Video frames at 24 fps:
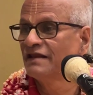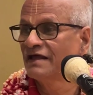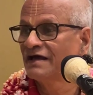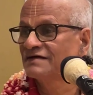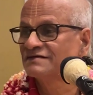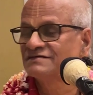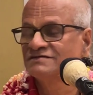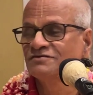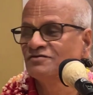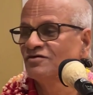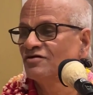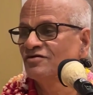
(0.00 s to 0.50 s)

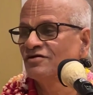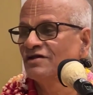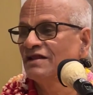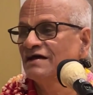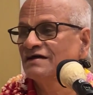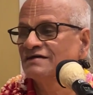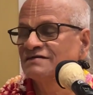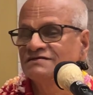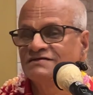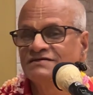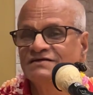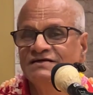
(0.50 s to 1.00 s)
Legs, no
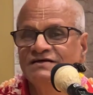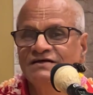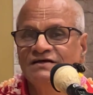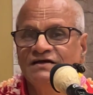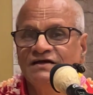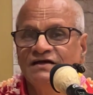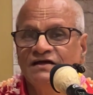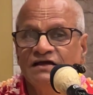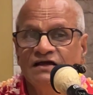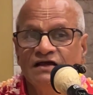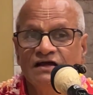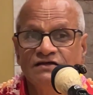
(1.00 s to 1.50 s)
legs.
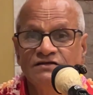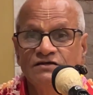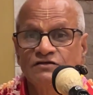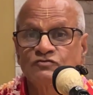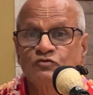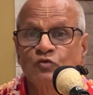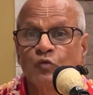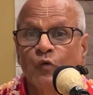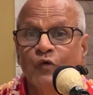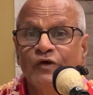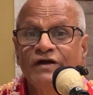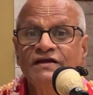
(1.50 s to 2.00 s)
He
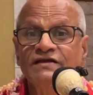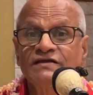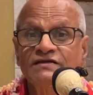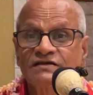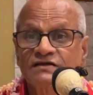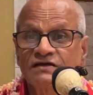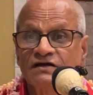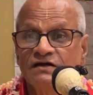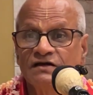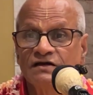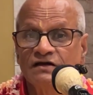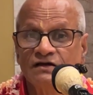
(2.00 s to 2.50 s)
just
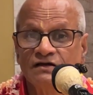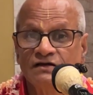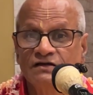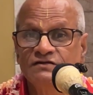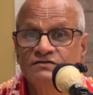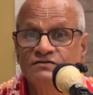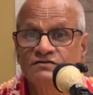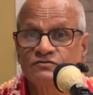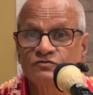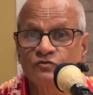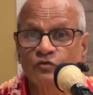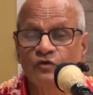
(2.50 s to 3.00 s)

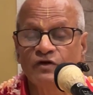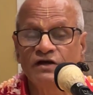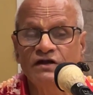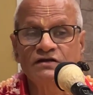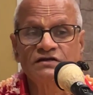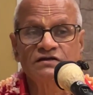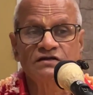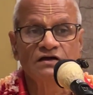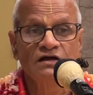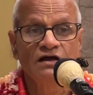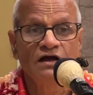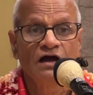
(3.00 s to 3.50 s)

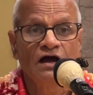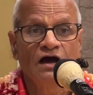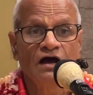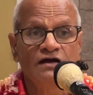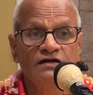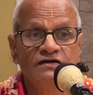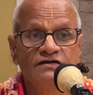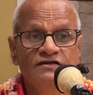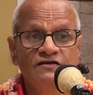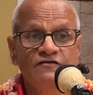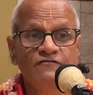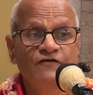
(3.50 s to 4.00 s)
went
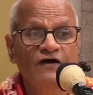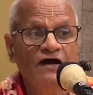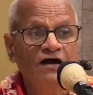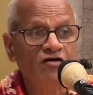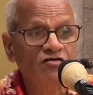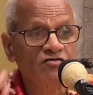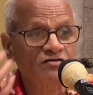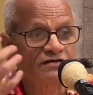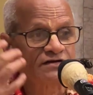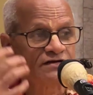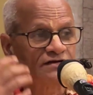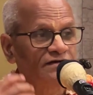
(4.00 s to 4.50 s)
and
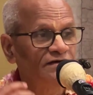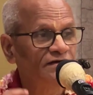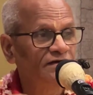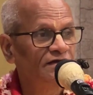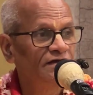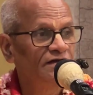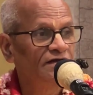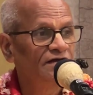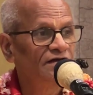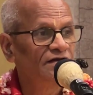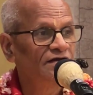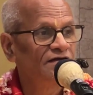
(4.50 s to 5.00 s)
devoured
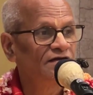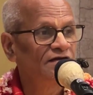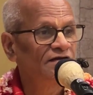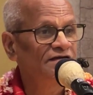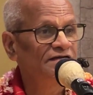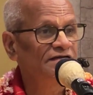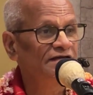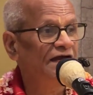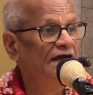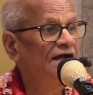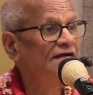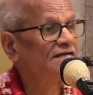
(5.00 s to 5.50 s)

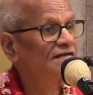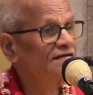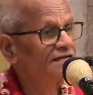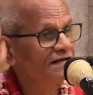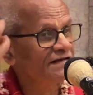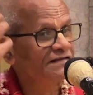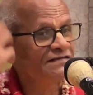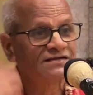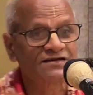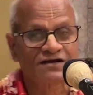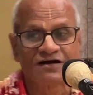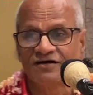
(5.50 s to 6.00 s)
He
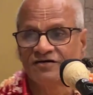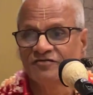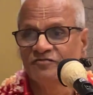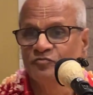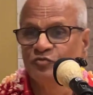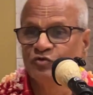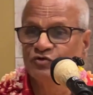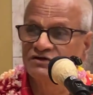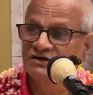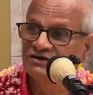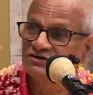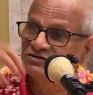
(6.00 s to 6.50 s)
ate Indra,
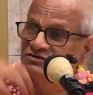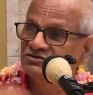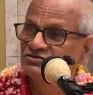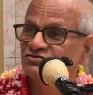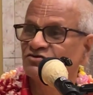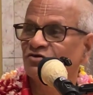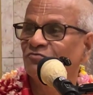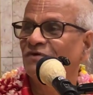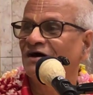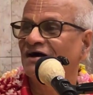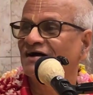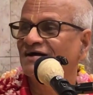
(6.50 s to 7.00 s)
put in
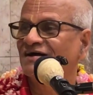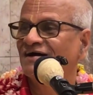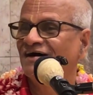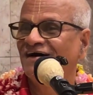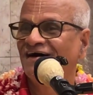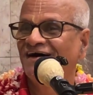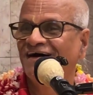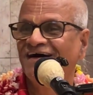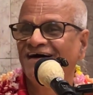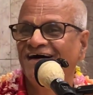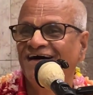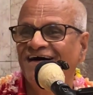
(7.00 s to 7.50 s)
his stomach.